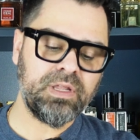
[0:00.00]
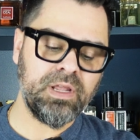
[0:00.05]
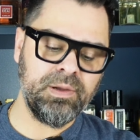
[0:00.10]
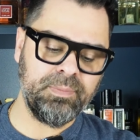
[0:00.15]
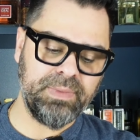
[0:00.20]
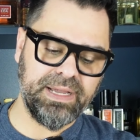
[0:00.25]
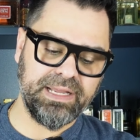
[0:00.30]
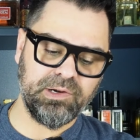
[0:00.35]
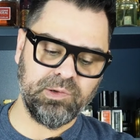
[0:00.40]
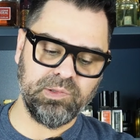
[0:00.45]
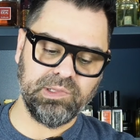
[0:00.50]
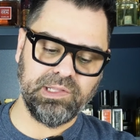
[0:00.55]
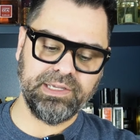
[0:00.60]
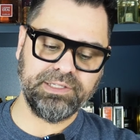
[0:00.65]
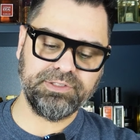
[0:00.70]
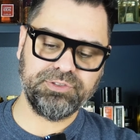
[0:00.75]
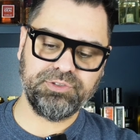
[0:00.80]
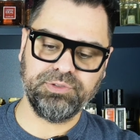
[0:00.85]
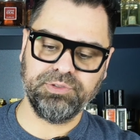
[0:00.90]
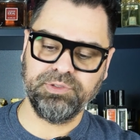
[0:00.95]
Um, I don't
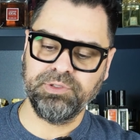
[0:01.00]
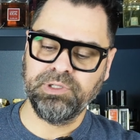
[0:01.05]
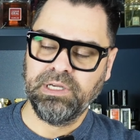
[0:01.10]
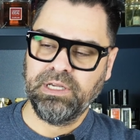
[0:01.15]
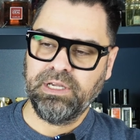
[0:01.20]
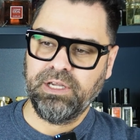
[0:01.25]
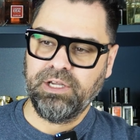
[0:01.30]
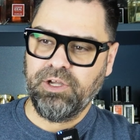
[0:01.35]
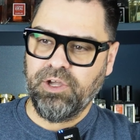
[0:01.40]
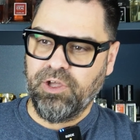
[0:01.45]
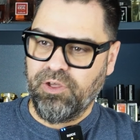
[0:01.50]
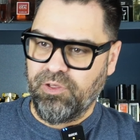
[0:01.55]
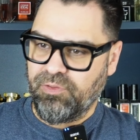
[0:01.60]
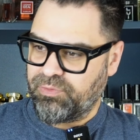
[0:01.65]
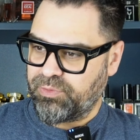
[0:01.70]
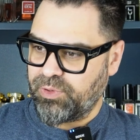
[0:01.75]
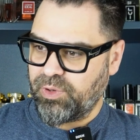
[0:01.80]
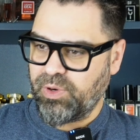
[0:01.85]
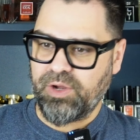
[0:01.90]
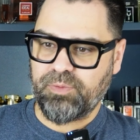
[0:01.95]
like to
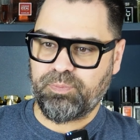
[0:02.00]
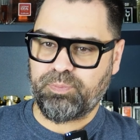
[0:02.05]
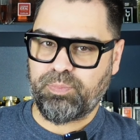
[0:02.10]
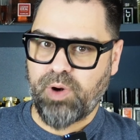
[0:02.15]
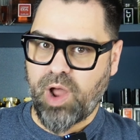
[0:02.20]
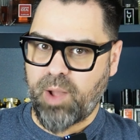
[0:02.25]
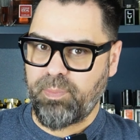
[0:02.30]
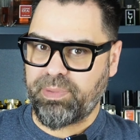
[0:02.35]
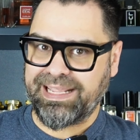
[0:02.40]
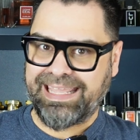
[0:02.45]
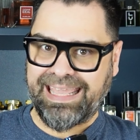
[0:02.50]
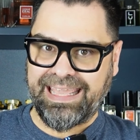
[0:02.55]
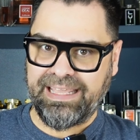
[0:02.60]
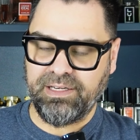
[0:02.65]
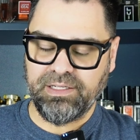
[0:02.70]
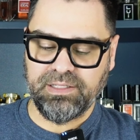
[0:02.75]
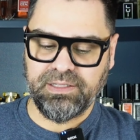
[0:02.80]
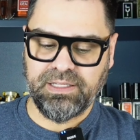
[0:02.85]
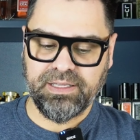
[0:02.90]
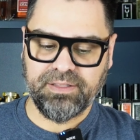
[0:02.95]
throw out
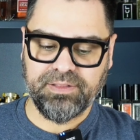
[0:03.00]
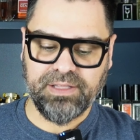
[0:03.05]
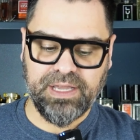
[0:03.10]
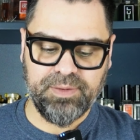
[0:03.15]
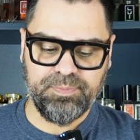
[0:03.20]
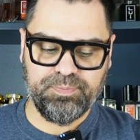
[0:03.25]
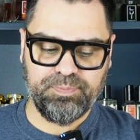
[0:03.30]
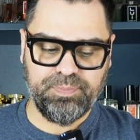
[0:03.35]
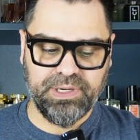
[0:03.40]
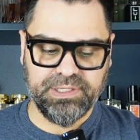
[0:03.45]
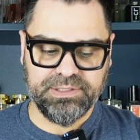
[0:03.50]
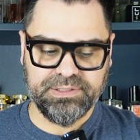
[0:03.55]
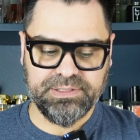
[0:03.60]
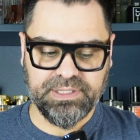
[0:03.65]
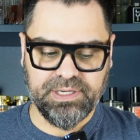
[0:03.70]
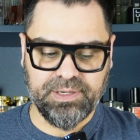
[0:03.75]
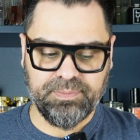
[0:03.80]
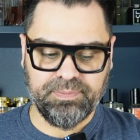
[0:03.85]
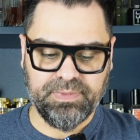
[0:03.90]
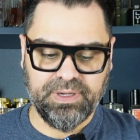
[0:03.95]
propaganda like that, but
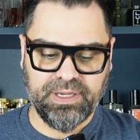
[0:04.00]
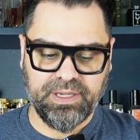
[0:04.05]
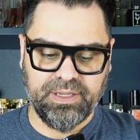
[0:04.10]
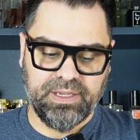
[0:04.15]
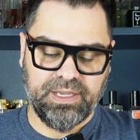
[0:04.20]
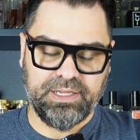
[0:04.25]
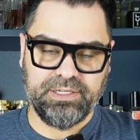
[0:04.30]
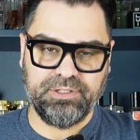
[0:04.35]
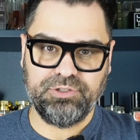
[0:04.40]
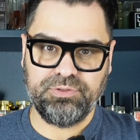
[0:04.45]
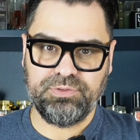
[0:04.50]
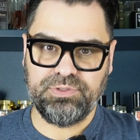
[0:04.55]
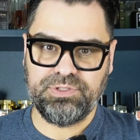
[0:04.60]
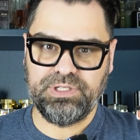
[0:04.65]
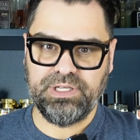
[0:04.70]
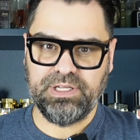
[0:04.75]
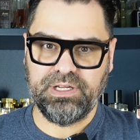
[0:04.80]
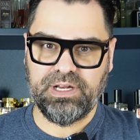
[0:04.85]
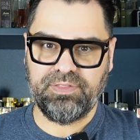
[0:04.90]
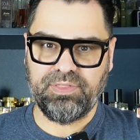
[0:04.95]
um, I, I, do
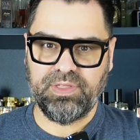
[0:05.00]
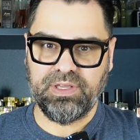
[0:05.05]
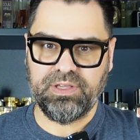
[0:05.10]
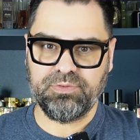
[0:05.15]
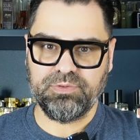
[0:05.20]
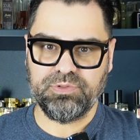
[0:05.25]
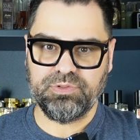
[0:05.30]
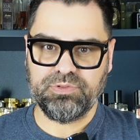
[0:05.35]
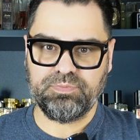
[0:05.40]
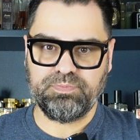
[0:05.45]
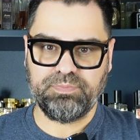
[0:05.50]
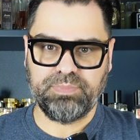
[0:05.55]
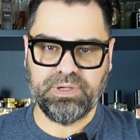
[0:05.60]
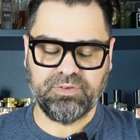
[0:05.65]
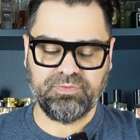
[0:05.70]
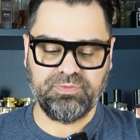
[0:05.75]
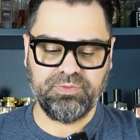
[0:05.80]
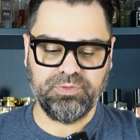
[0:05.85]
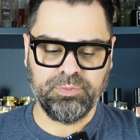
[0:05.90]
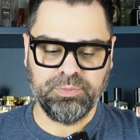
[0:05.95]
see it. I think it was
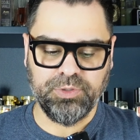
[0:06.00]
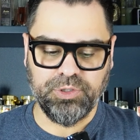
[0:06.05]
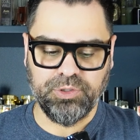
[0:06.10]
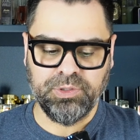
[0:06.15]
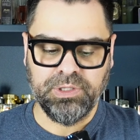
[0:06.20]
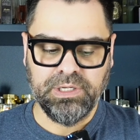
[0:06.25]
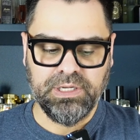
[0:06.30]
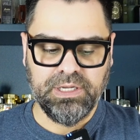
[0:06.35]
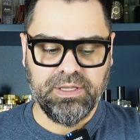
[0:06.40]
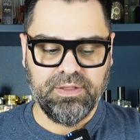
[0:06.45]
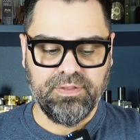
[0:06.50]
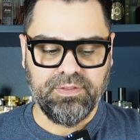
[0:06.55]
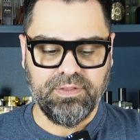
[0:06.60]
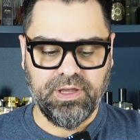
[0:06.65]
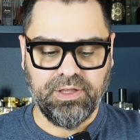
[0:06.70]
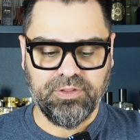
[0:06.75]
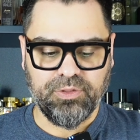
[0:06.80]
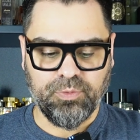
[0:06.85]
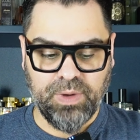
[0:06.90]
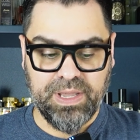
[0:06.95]
Parfumo,
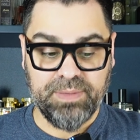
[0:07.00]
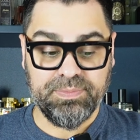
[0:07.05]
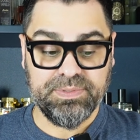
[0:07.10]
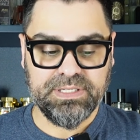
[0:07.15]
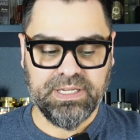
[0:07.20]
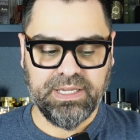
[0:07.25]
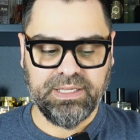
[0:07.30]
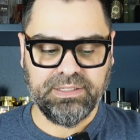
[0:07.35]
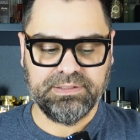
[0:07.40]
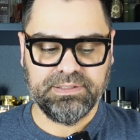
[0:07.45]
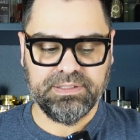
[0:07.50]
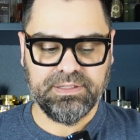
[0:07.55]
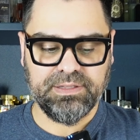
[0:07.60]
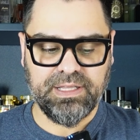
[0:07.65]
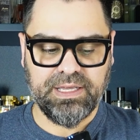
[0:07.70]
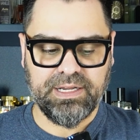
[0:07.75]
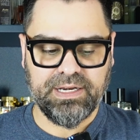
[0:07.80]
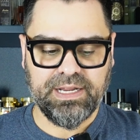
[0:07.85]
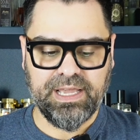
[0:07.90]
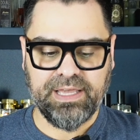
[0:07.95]
uh, the website
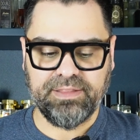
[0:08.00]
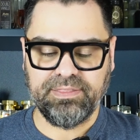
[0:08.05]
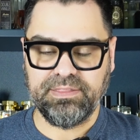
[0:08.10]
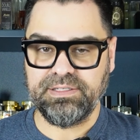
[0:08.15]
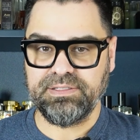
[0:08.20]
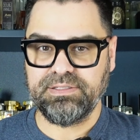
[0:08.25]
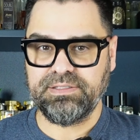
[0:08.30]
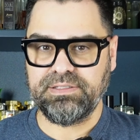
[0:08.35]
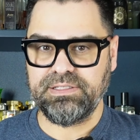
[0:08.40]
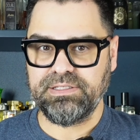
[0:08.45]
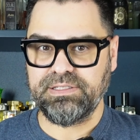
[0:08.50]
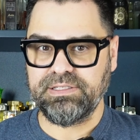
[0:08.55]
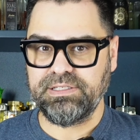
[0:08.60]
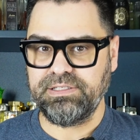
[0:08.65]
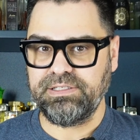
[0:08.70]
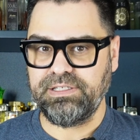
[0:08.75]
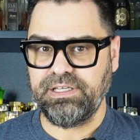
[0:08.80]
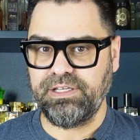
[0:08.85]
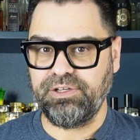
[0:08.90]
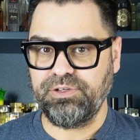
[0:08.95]
that had this
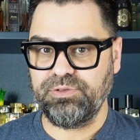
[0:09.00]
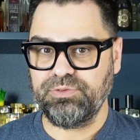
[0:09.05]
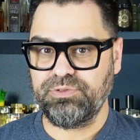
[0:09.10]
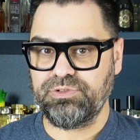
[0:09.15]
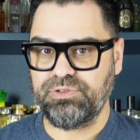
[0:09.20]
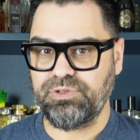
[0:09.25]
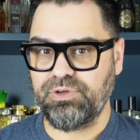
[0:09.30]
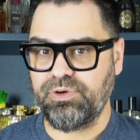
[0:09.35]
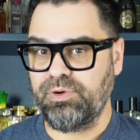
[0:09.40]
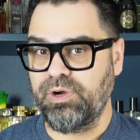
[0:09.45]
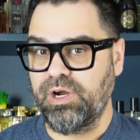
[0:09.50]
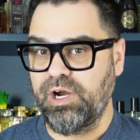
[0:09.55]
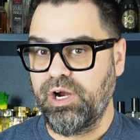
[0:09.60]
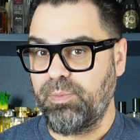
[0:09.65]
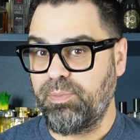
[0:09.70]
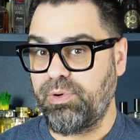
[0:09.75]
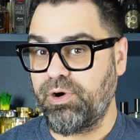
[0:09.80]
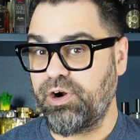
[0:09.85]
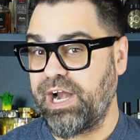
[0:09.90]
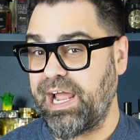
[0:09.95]
discontinued. So
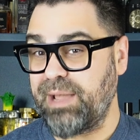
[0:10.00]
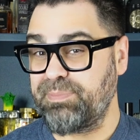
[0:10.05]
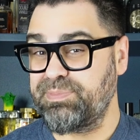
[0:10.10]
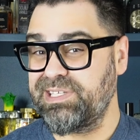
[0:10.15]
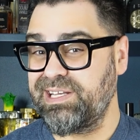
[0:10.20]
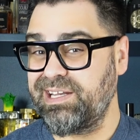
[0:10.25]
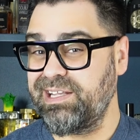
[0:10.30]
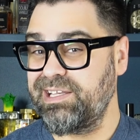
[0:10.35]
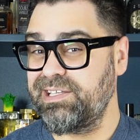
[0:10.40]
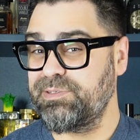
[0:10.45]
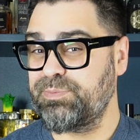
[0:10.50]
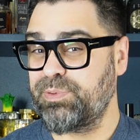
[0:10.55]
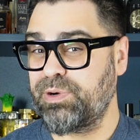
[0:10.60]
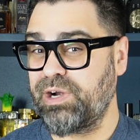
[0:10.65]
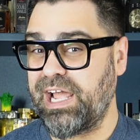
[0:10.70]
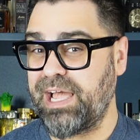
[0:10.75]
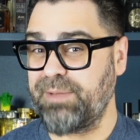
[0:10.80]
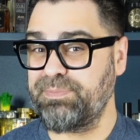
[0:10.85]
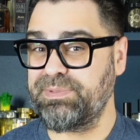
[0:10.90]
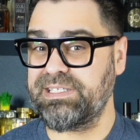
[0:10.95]
perhaps it is,
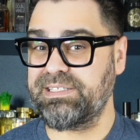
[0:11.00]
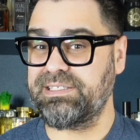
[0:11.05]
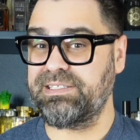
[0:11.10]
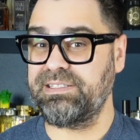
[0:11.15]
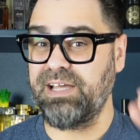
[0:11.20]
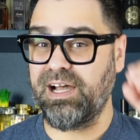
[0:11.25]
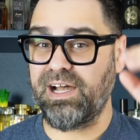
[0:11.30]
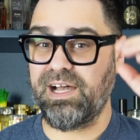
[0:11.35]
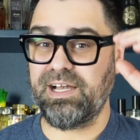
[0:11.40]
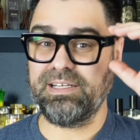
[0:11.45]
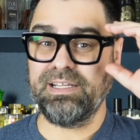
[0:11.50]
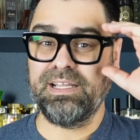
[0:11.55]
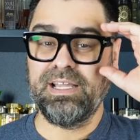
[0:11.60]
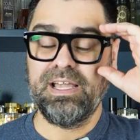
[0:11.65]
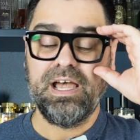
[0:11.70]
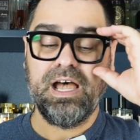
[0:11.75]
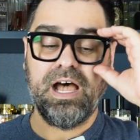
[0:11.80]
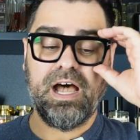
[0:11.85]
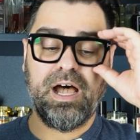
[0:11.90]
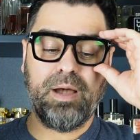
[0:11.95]
perhaps it's not.
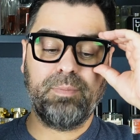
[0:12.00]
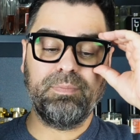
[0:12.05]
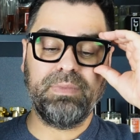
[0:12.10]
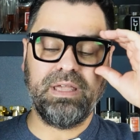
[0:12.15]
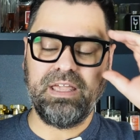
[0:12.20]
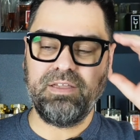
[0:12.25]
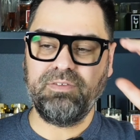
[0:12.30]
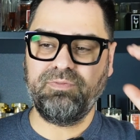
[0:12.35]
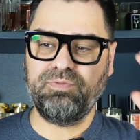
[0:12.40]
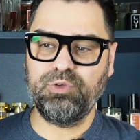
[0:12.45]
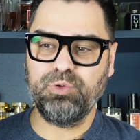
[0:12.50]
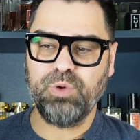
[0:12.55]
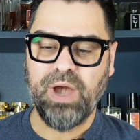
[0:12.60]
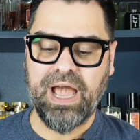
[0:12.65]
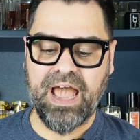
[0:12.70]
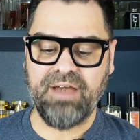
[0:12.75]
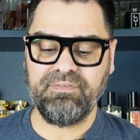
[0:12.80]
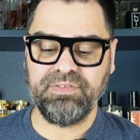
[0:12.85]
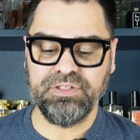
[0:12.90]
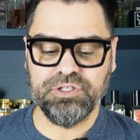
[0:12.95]
Um, if you
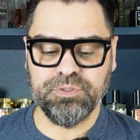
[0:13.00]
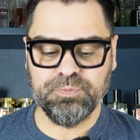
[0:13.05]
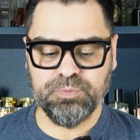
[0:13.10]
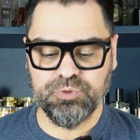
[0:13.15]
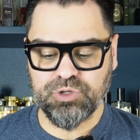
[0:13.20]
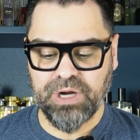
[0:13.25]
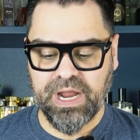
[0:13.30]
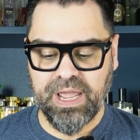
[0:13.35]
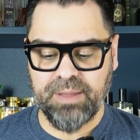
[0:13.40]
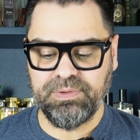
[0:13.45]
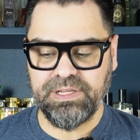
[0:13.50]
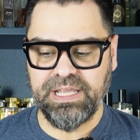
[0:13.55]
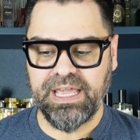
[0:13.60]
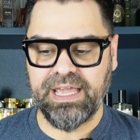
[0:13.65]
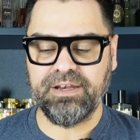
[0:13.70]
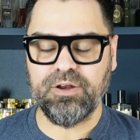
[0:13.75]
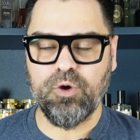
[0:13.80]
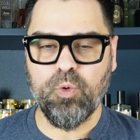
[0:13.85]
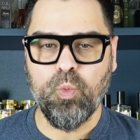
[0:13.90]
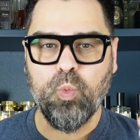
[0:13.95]
haven't subscribed
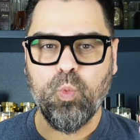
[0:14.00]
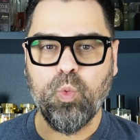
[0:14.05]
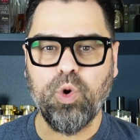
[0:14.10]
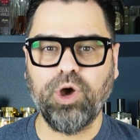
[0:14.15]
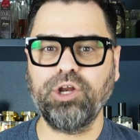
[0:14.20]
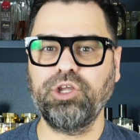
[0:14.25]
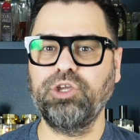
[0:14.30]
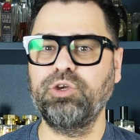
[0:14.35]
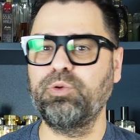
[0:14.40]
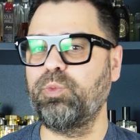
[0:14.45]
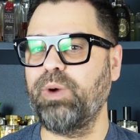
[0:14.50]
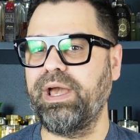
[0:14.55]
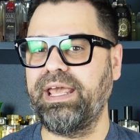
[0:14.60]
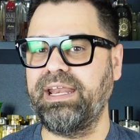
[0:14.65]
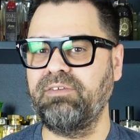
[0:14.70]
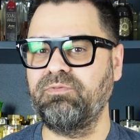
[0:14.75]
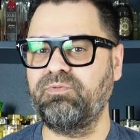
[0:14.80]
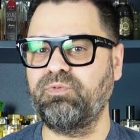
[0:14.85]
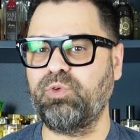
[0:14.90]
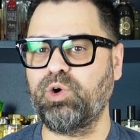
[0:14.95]
yet, what are you
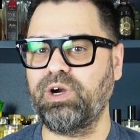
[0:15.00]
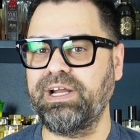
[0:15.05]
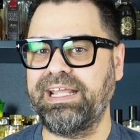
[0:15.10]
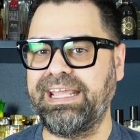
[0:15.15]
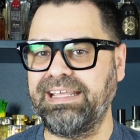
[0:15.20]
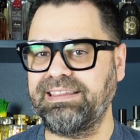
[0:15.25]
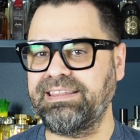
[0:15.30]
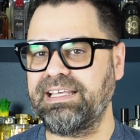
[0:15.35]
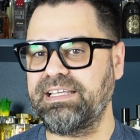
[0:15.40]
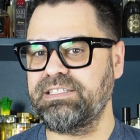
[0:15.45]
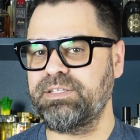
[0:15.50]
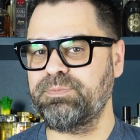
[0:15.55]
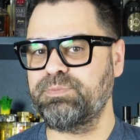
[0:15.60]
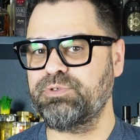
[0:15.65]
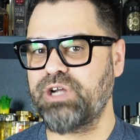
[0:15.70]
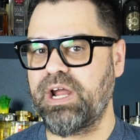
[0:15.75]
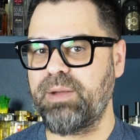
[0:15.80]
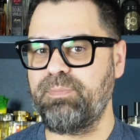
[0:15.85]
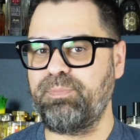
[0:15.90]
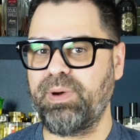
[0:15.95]
waiting for? Hit that
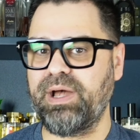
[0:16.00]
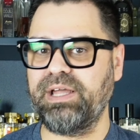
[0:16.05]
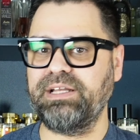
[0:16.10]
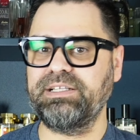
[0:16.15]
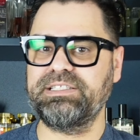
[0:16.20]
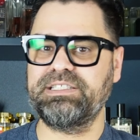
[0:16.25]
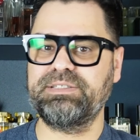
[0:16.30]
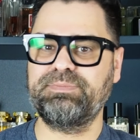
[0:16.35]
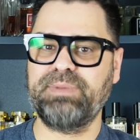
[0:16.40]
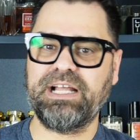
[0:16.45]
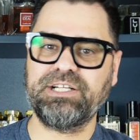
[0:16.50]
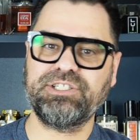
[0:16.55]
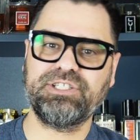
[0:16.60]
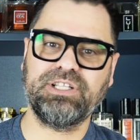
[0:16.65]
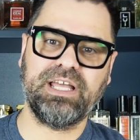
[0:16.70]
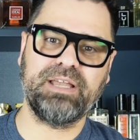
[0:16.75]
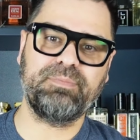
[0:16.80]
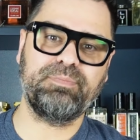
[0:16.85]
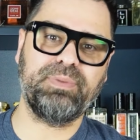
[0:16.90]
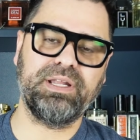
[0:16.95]
subscribe button, smash the
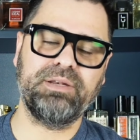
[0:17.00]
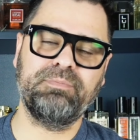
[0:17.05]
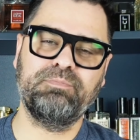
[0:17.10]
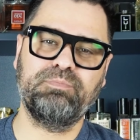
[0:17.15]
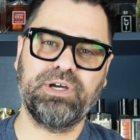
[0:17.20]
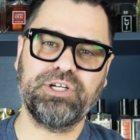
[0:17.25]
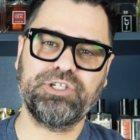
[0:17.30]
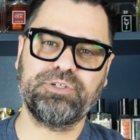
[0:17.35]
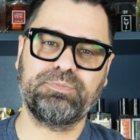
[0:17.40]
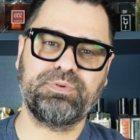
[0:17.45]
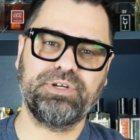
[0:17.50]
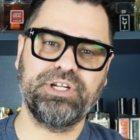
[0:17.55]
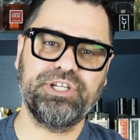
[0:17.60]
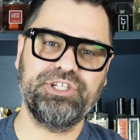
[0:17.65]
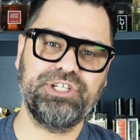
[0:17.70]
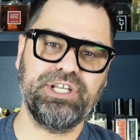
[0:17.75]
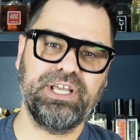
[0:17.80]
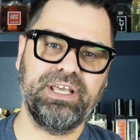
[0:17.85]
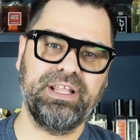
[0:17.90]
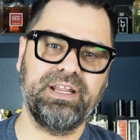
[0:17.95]
like button, much
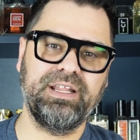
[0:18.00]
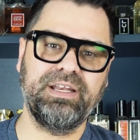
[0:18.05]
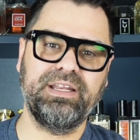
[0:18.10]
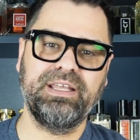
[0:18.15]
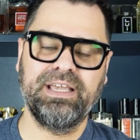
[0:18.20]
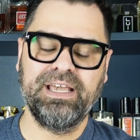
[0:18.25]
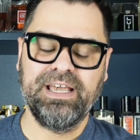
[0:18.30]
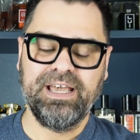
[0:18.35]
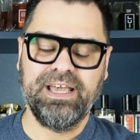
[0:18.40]
appreciated.